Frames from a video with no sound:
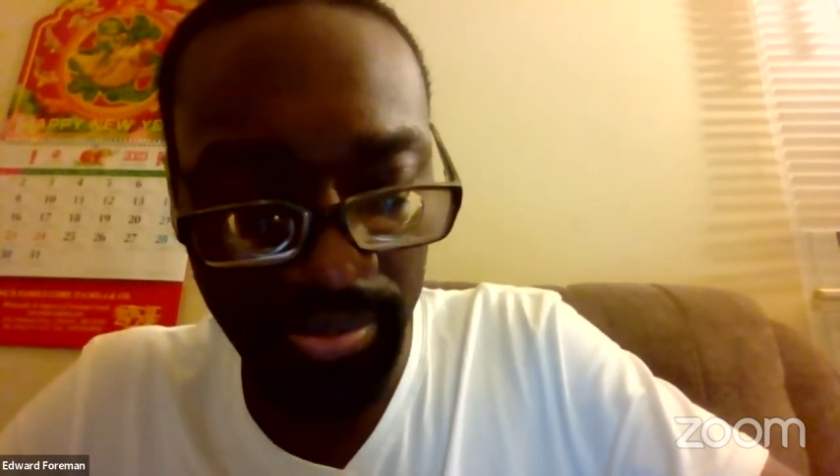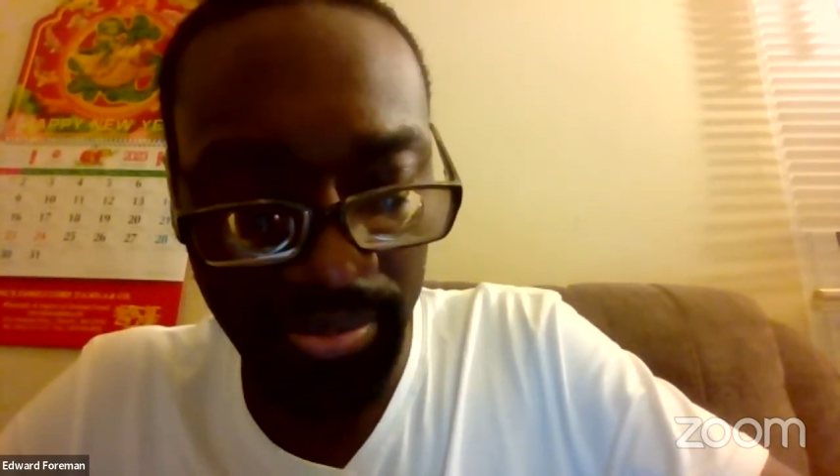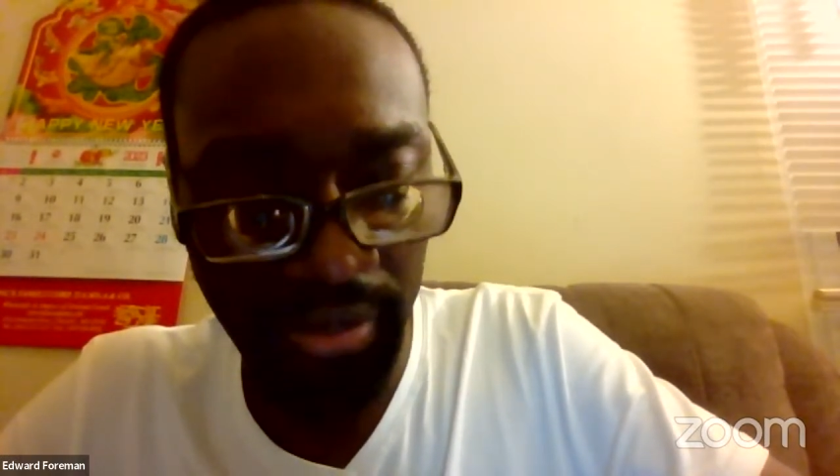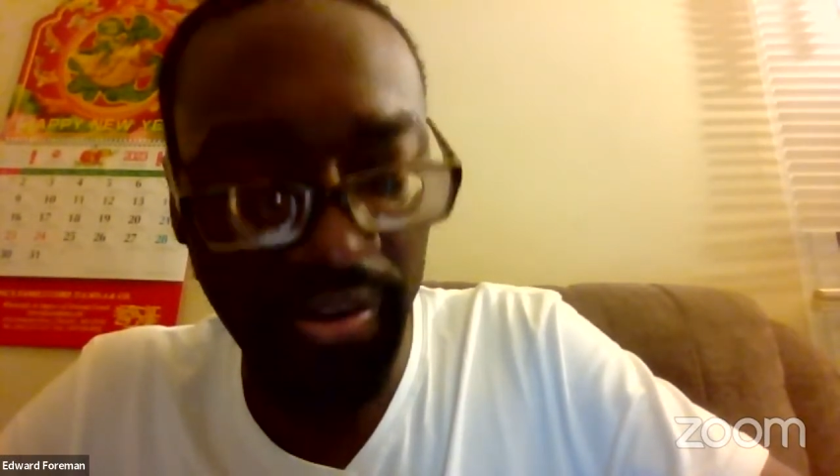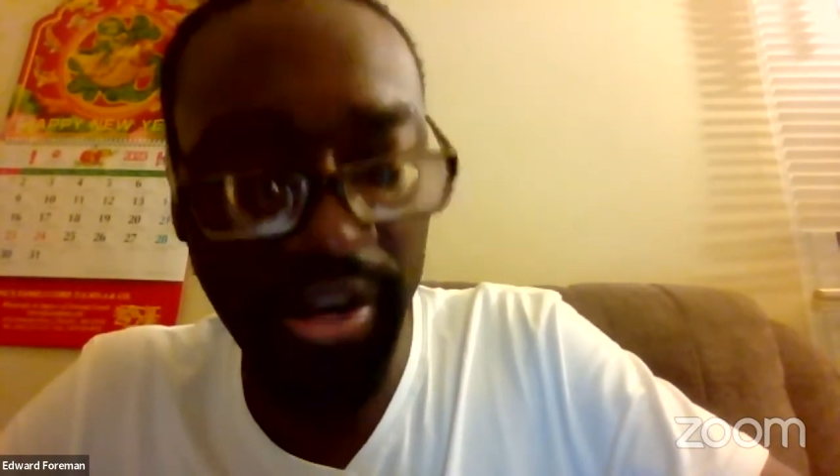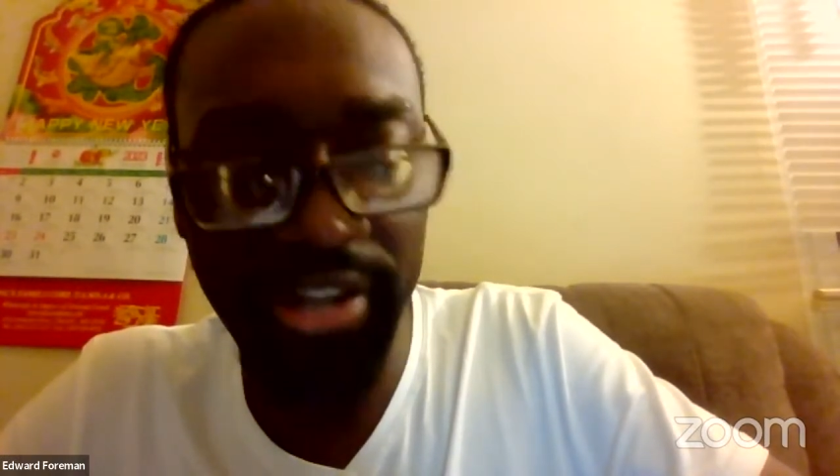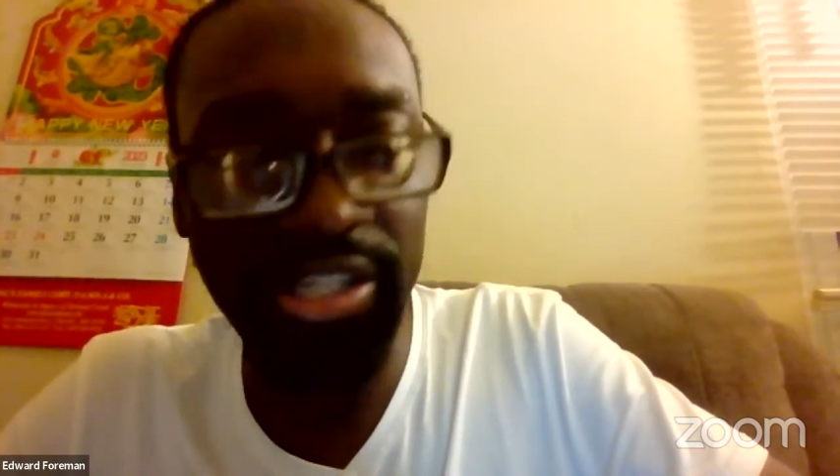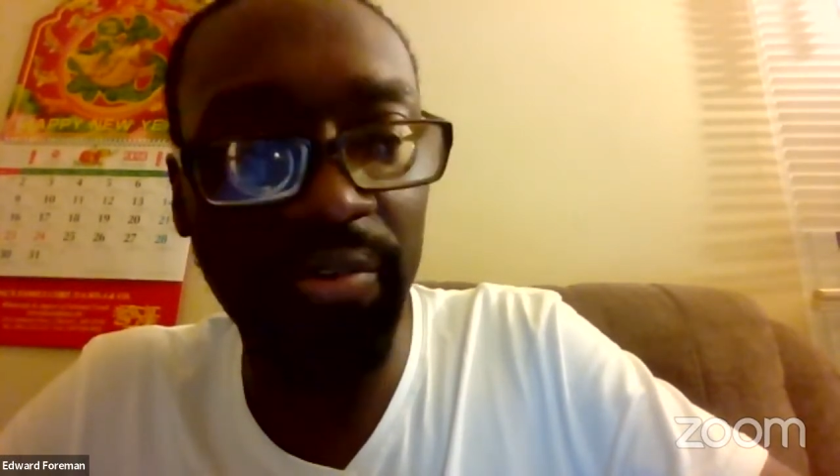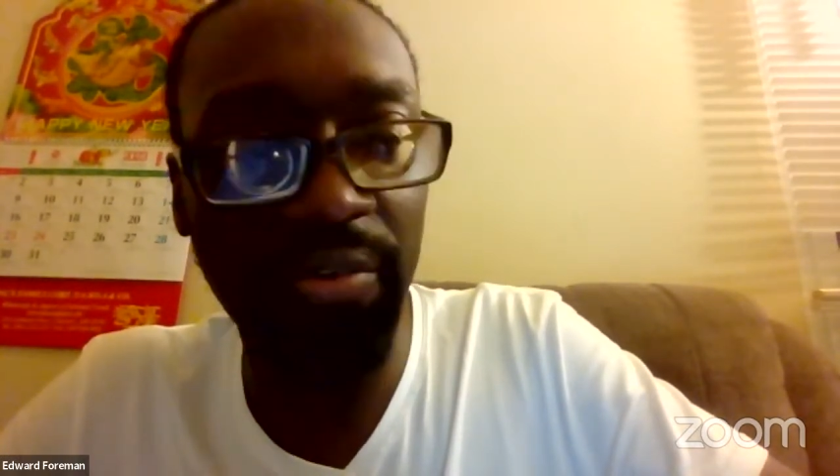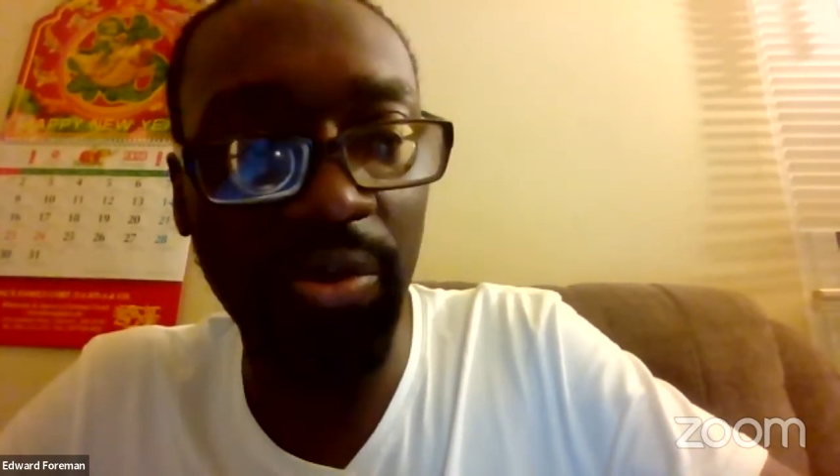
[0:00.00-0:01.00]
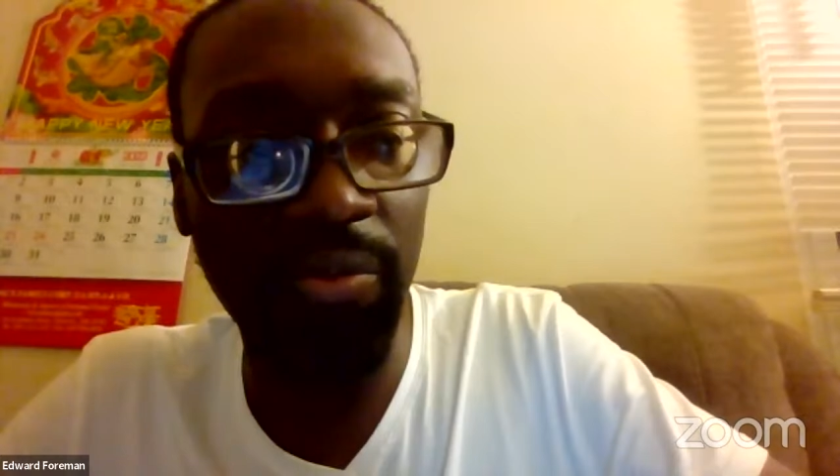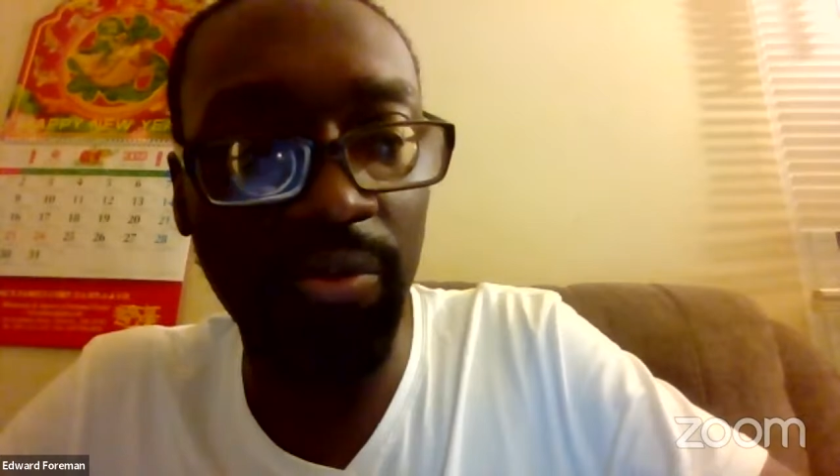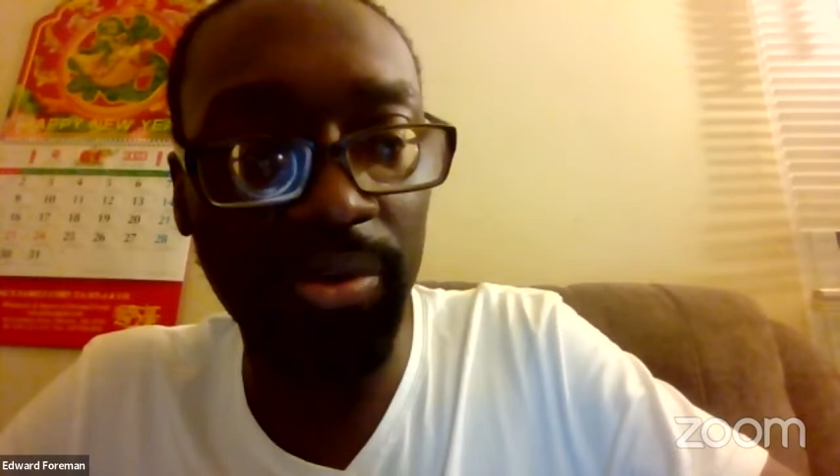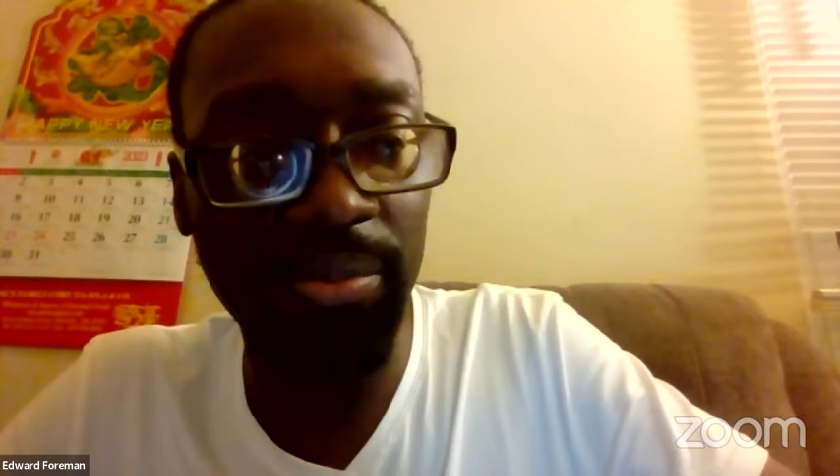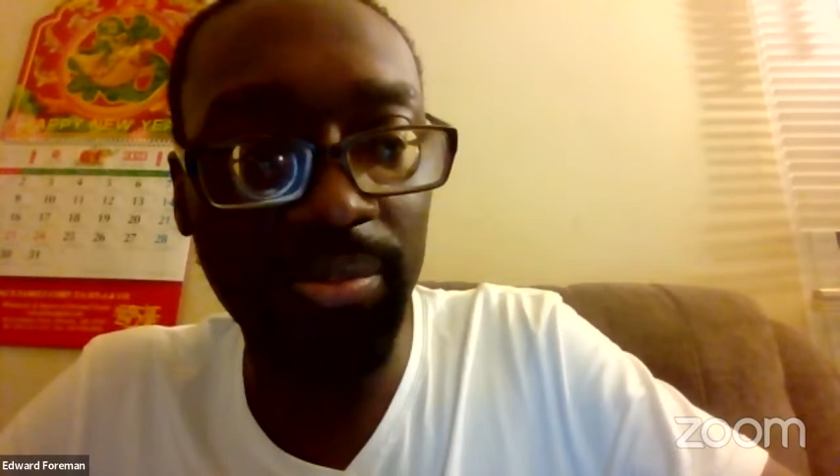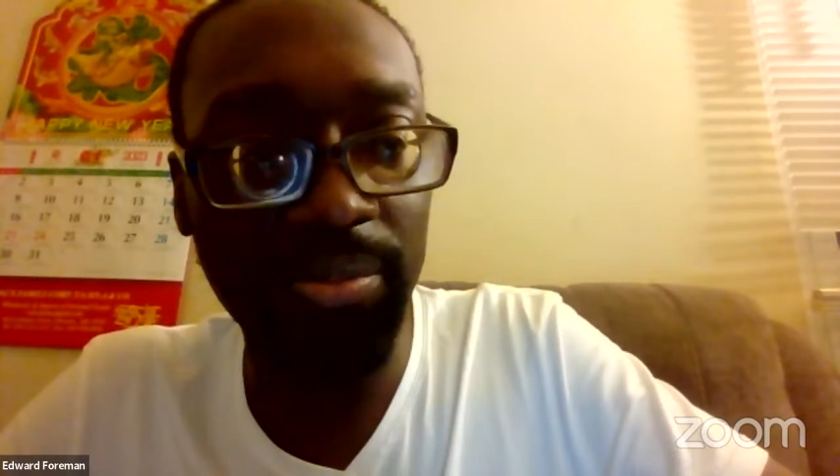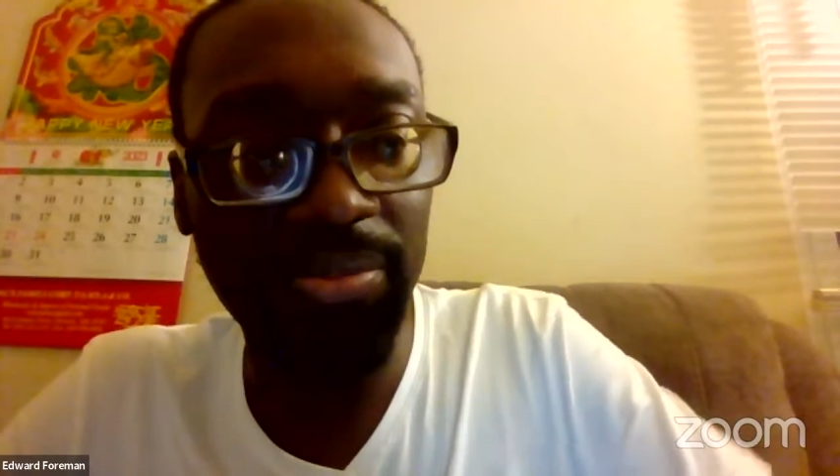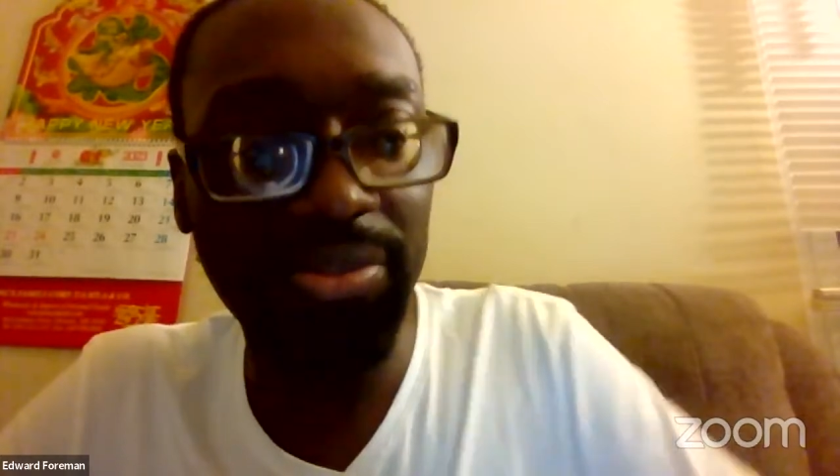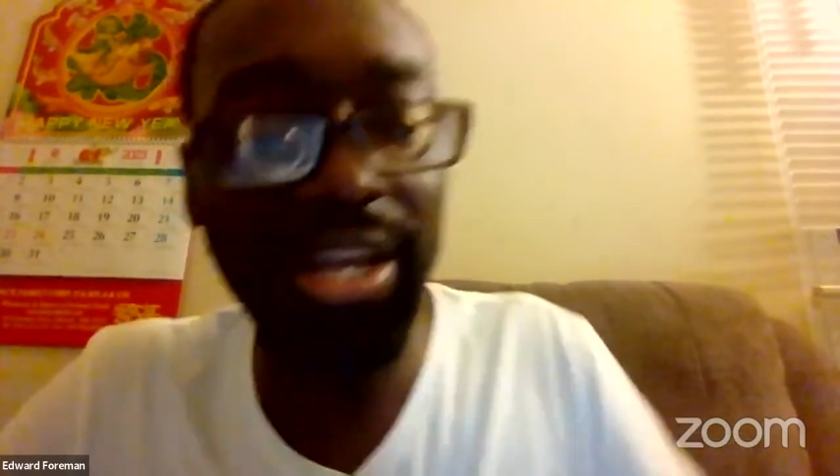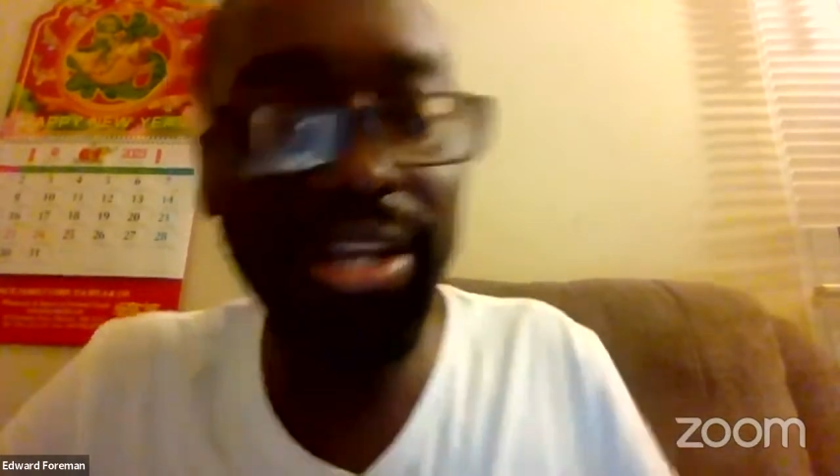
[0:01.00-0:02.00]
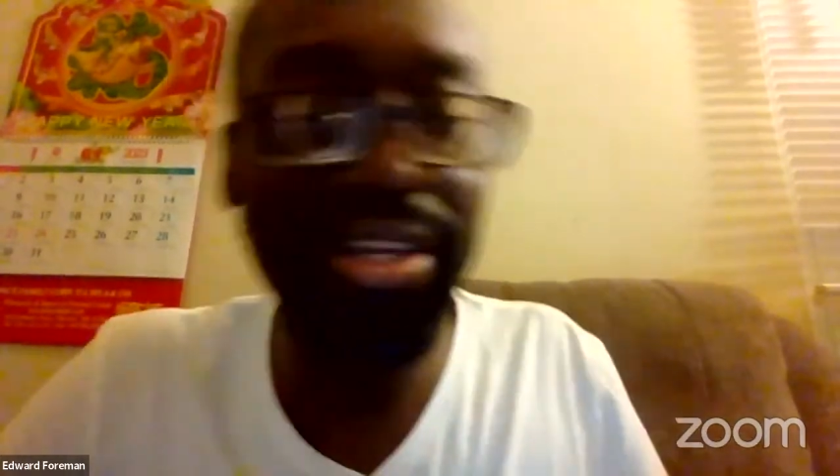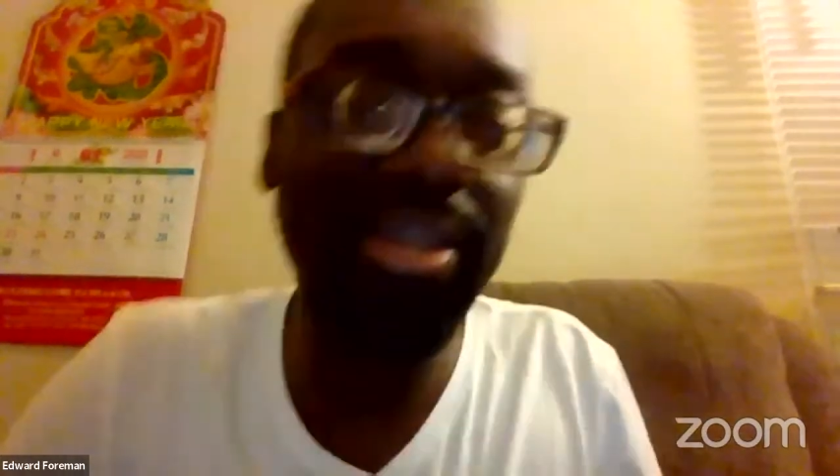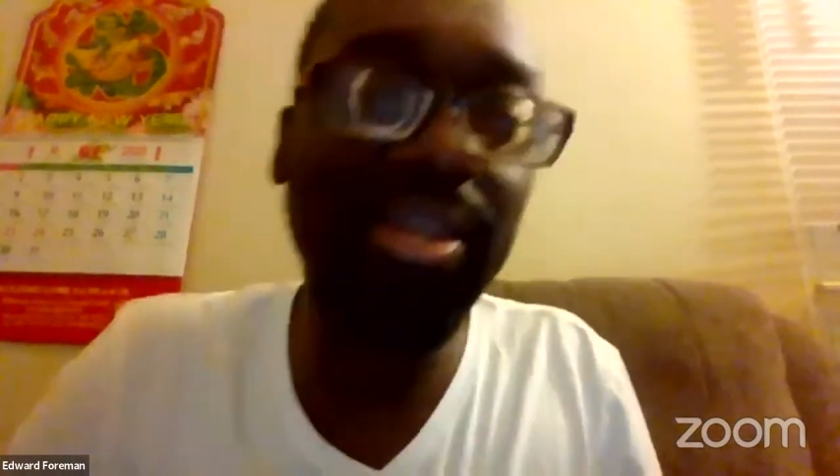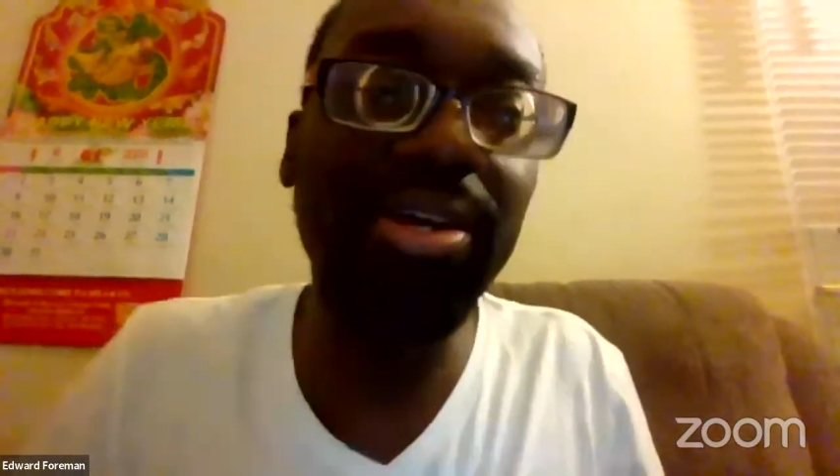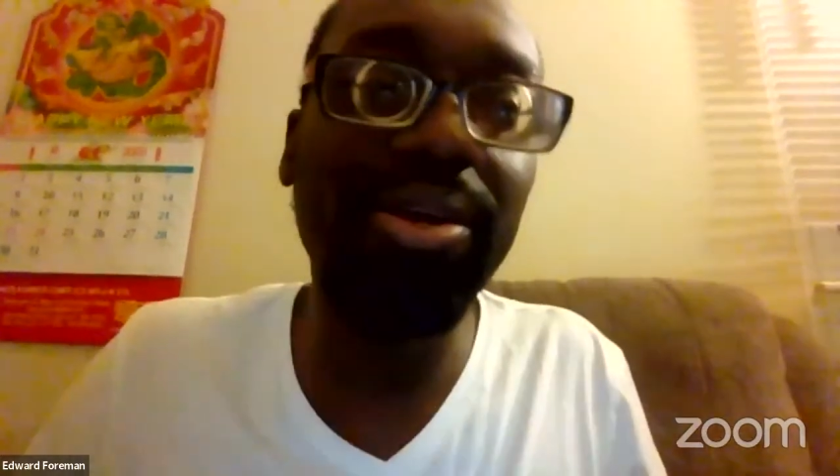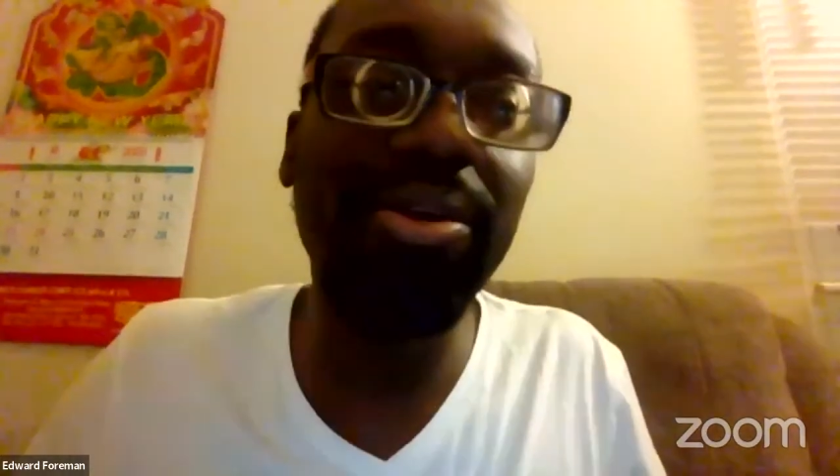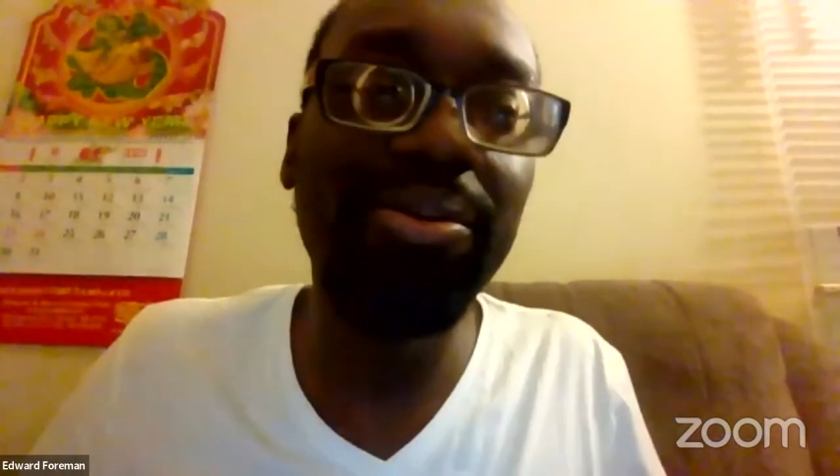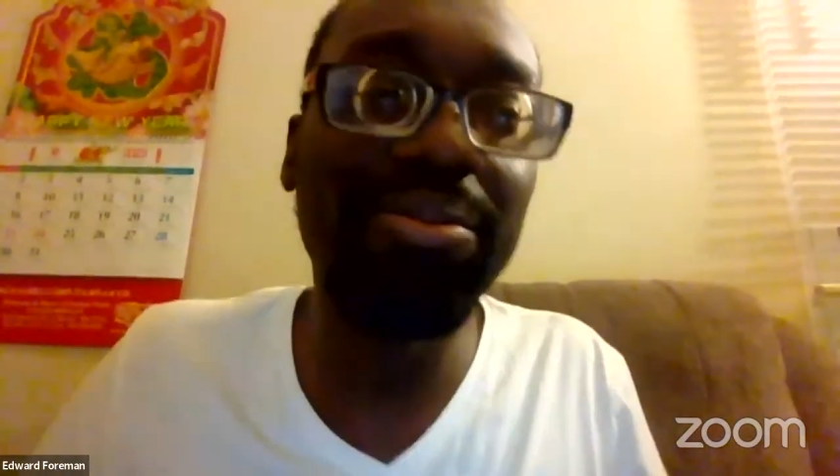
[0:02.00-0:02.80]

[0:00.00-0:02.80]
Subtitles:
The fight is never over. Thank you.